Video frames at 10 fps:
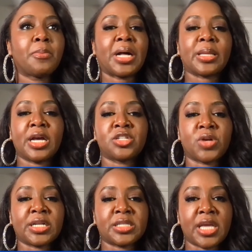
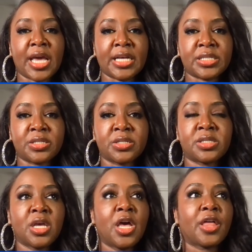polyhydroxy
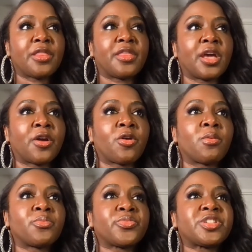acids,
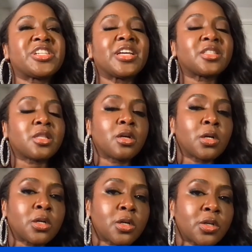they're
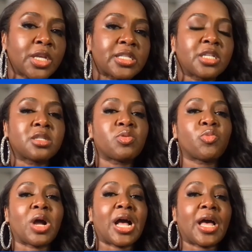gentler, they tend to be
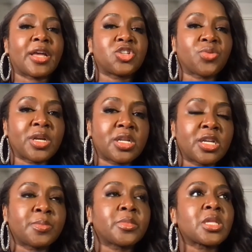more
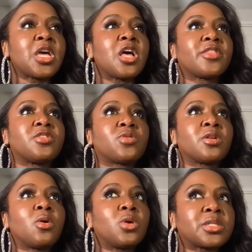hydrating. You can
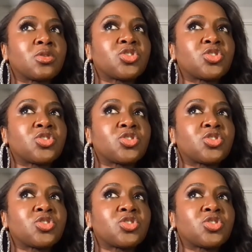also